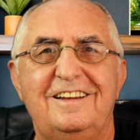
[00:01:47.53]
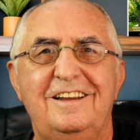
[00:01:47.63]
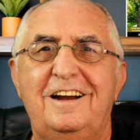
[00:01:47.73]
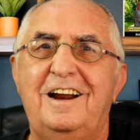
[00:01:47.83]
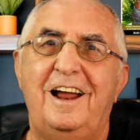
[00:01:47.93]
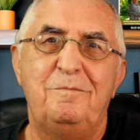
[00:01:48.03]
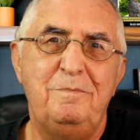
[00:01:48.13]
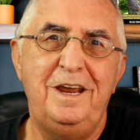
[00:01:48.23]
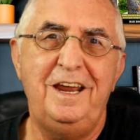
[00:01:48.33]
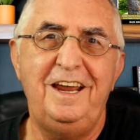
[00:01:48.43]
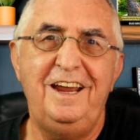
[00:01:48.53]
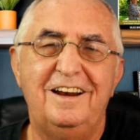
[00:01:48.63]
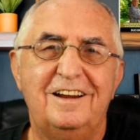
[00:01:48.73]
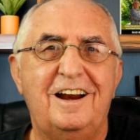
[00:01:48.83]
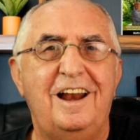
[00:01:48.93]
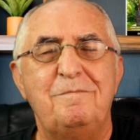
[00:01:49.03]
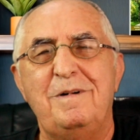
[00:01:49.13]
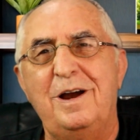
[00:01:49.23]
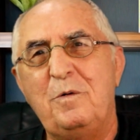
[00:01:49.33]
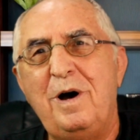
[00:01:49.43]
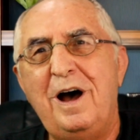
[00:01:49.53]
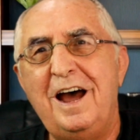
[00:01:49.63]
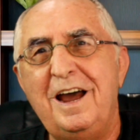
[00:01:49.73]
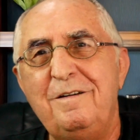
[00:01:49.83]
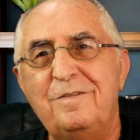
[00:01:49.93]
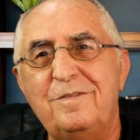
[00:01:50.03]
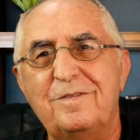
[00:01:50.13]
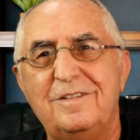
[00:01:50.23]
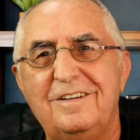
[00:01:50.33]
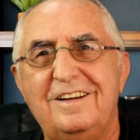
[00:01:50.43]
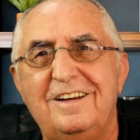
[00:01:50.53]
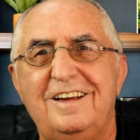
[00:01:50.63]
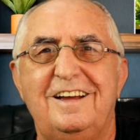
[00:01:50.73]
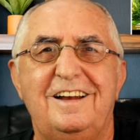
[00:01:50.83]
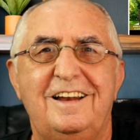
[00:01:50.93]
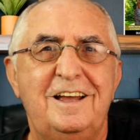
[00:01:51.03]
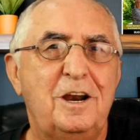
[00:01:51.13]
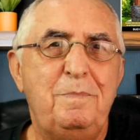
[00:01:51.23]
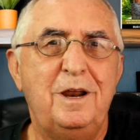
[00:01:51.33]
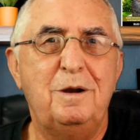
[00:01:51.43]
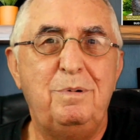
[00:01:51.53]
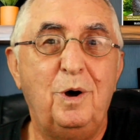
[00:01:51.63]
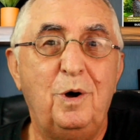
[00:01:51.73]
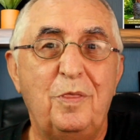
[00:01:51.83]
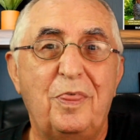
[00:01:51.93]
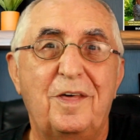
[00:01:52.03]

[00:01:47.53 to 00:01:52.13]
Look like me, look like my wife, a little bit of both.